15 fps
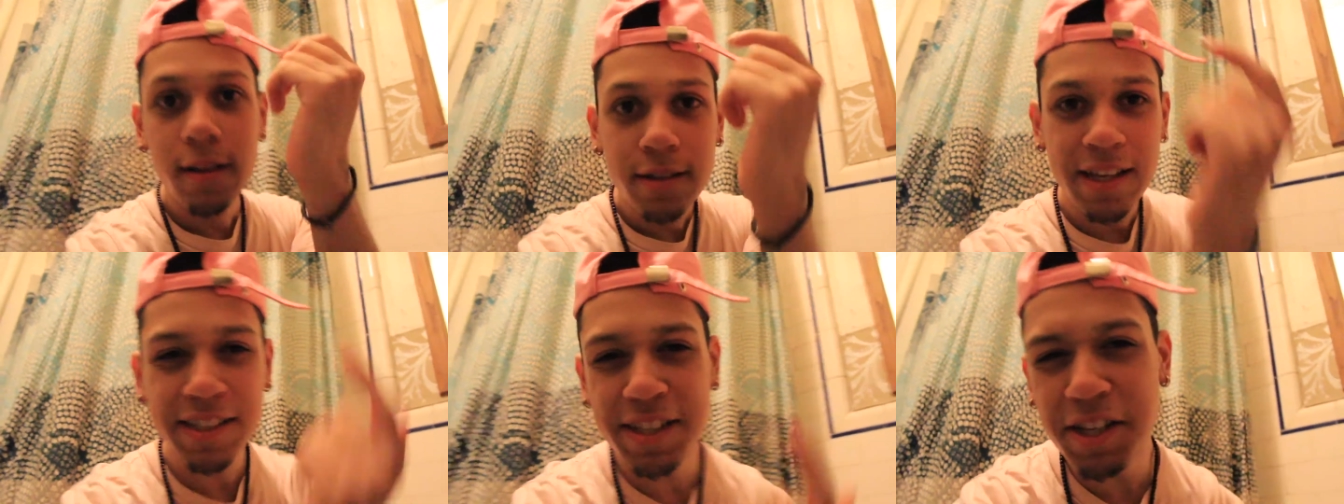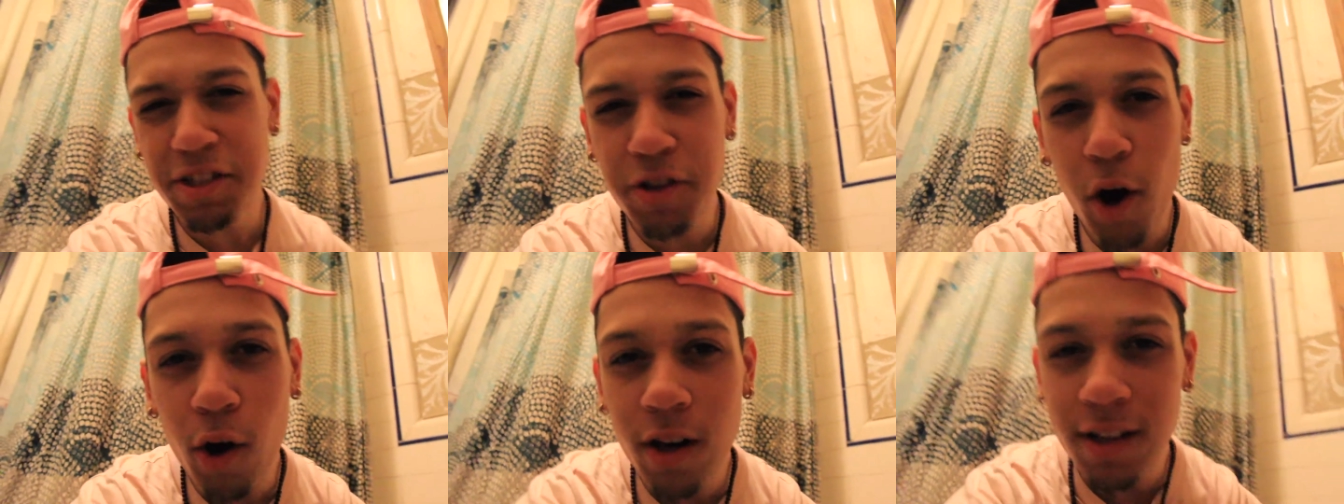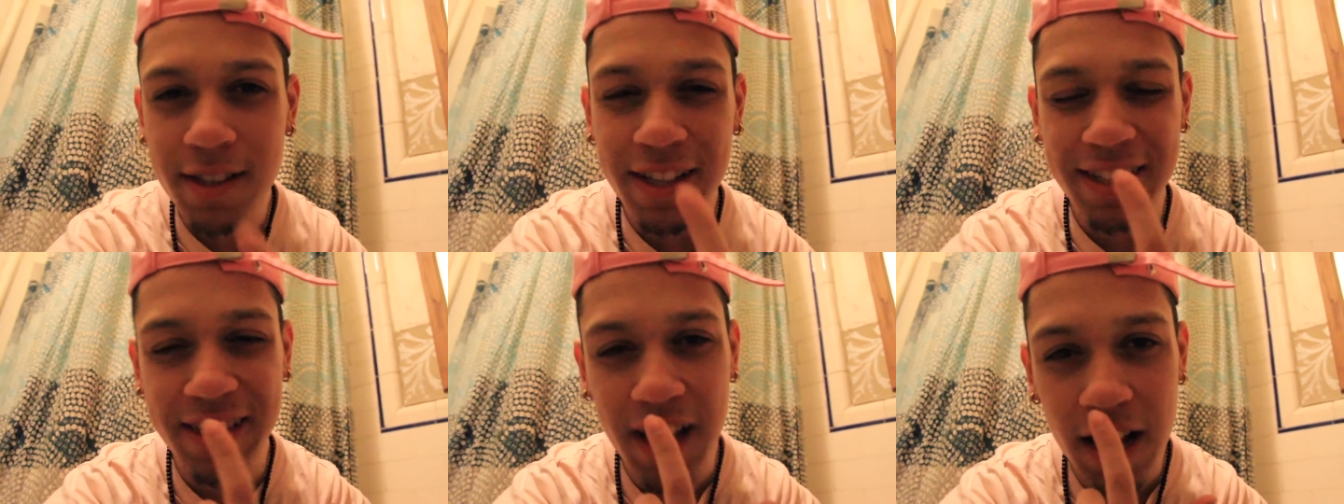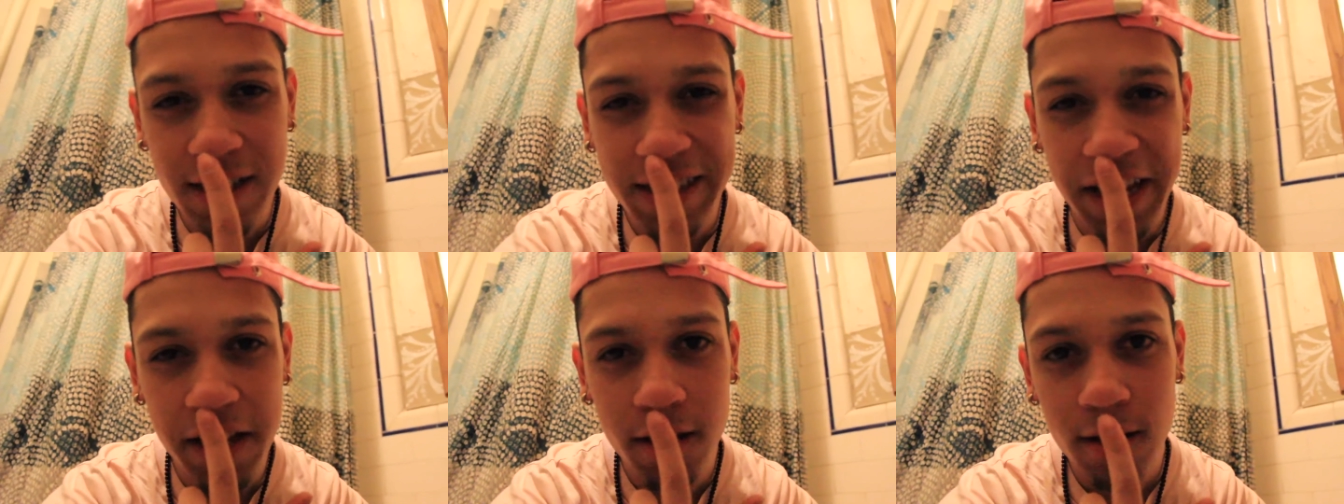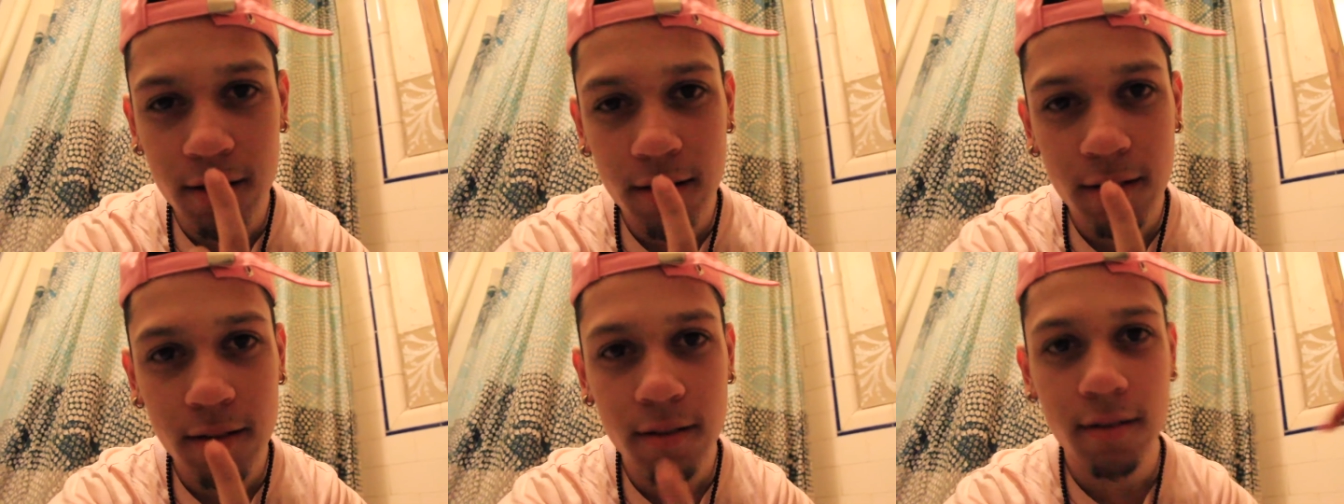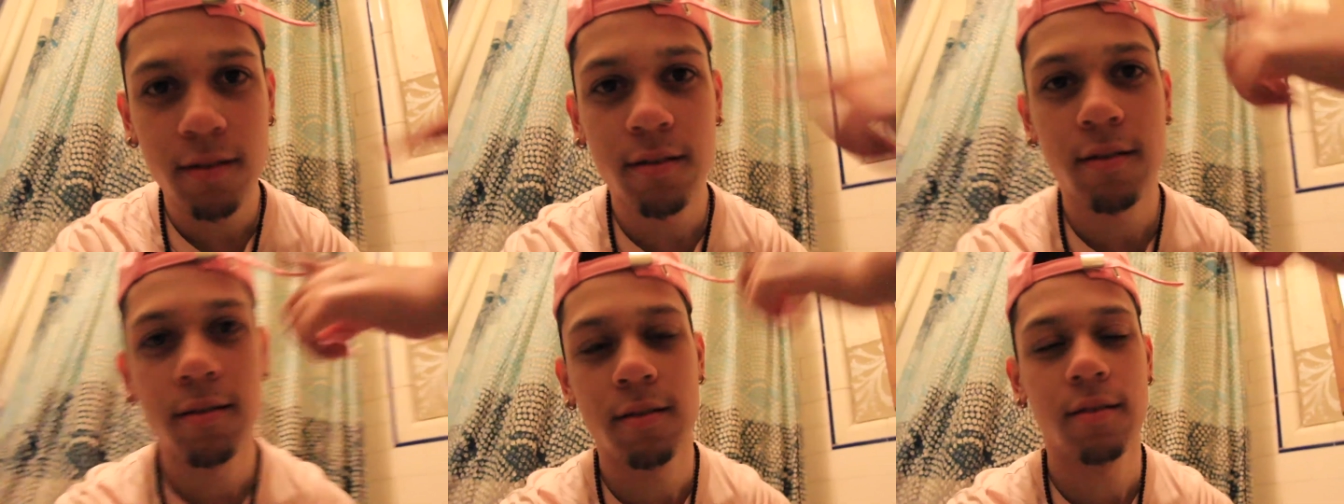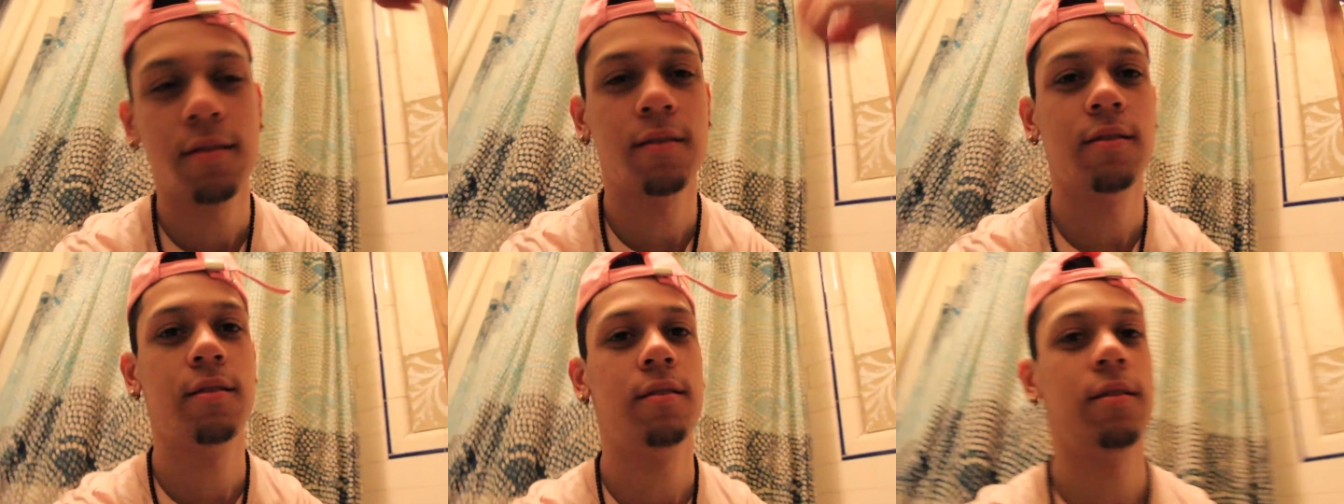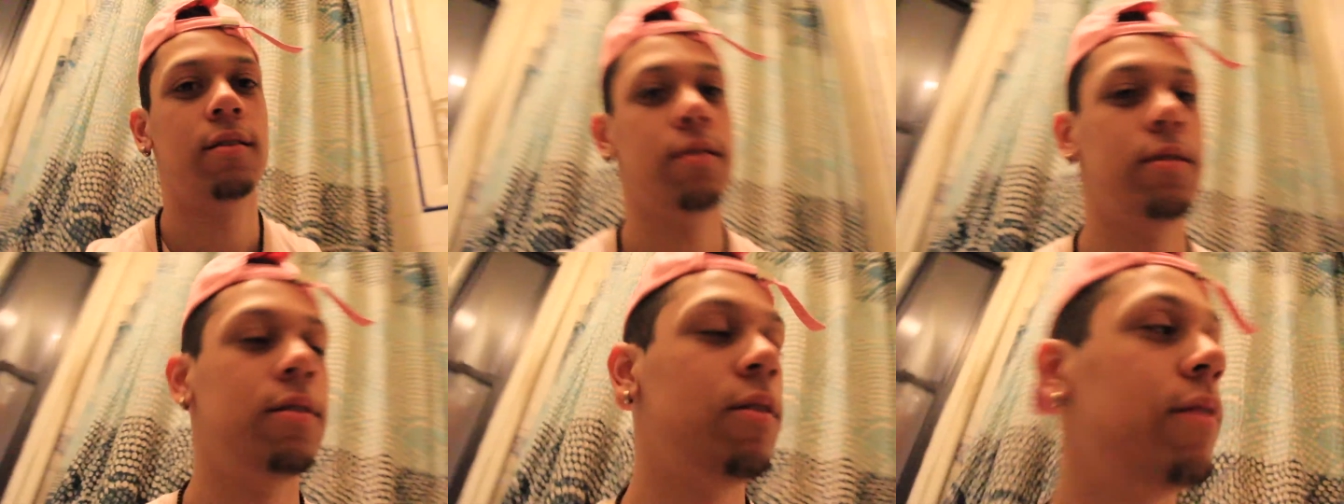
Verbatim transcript: Does this nose look disgusting? You have dirty pores.